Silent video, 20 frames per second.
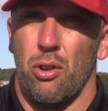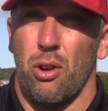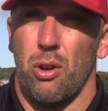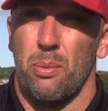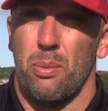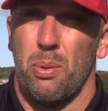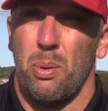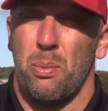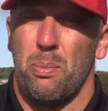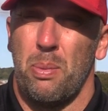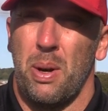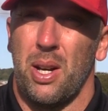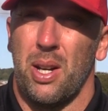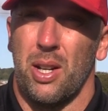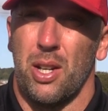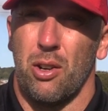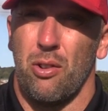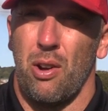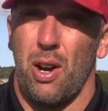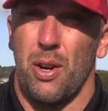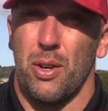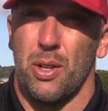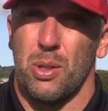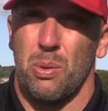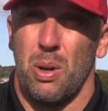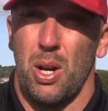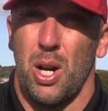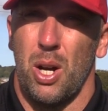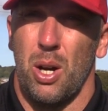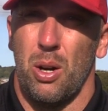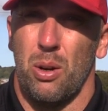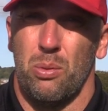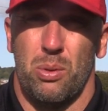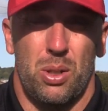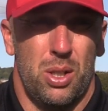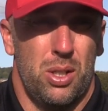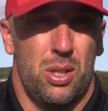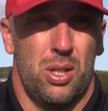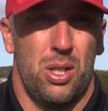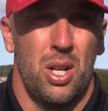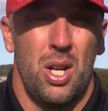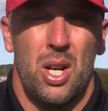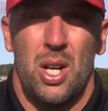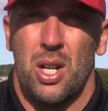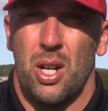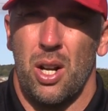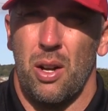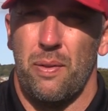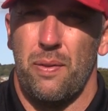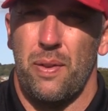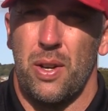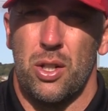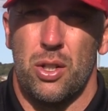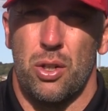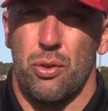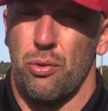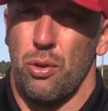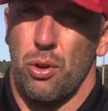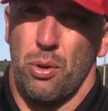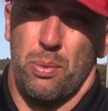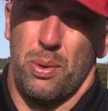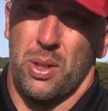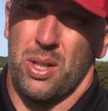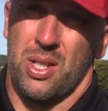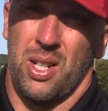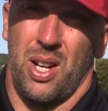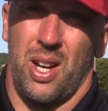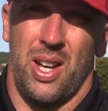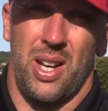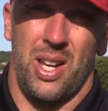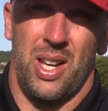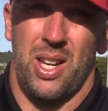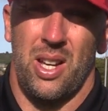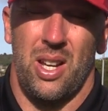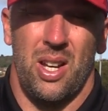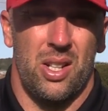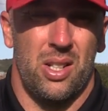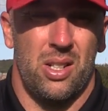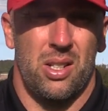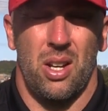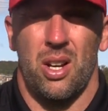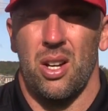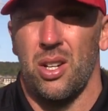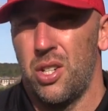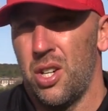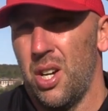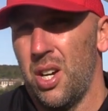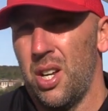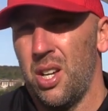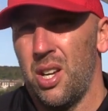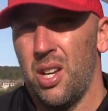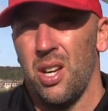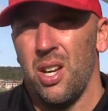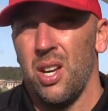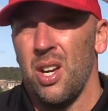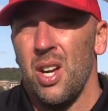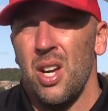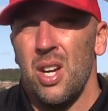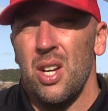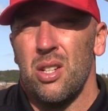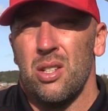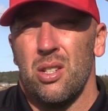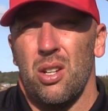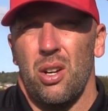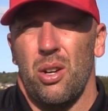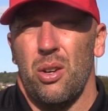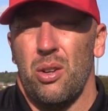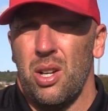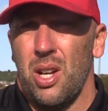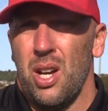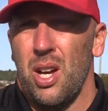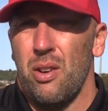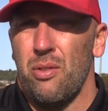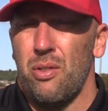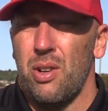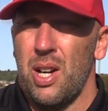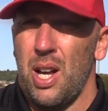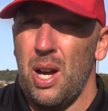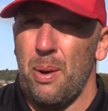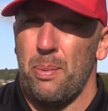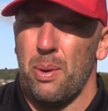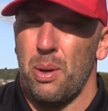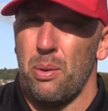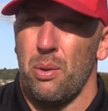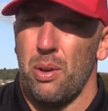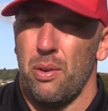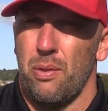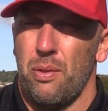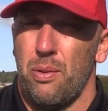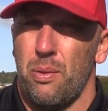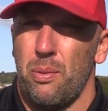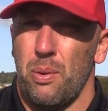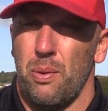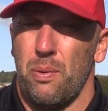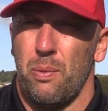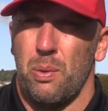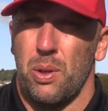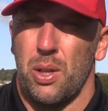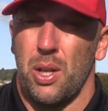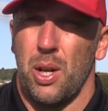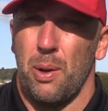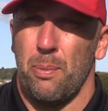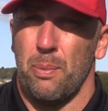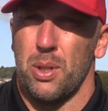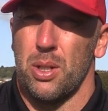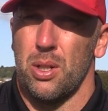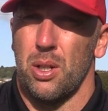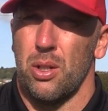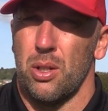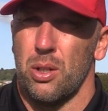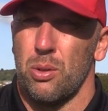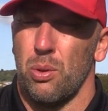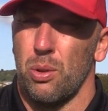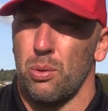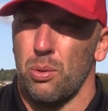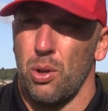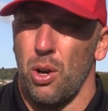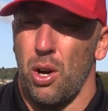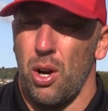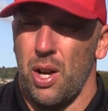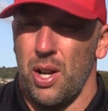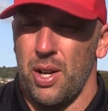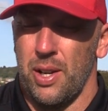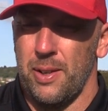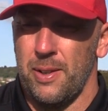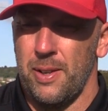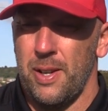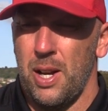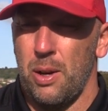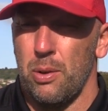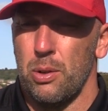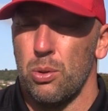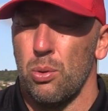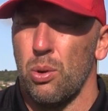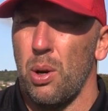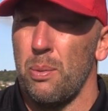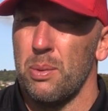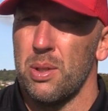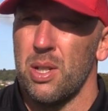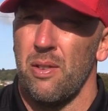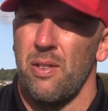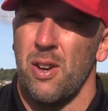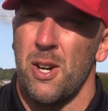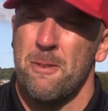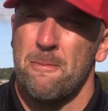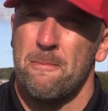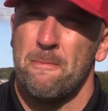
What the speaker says: group back at the ground as well, which you know, featured Ruben, Tutty and Jake. So yeah, really happy with the numbers and the squad we've got and how it's all come together.